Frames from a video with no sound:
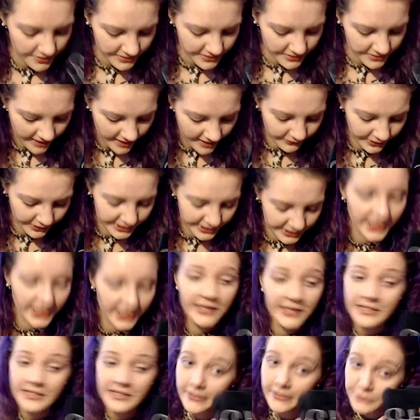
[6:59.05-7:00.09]
it most definitely
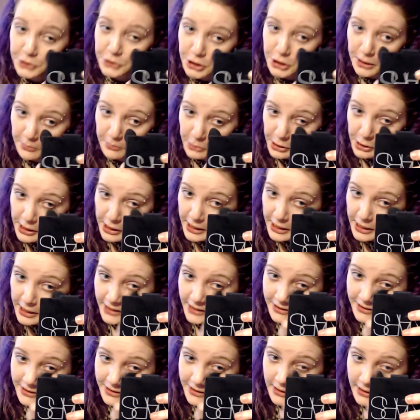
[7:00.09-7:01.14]
does have shimmer in it.
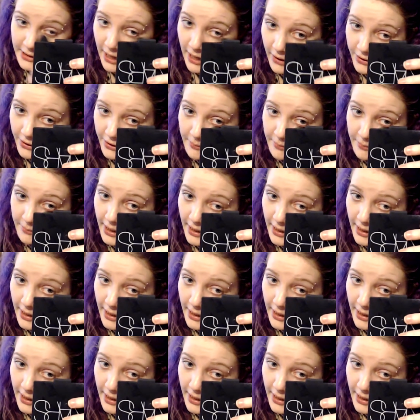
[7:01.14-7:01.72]
I just put it all under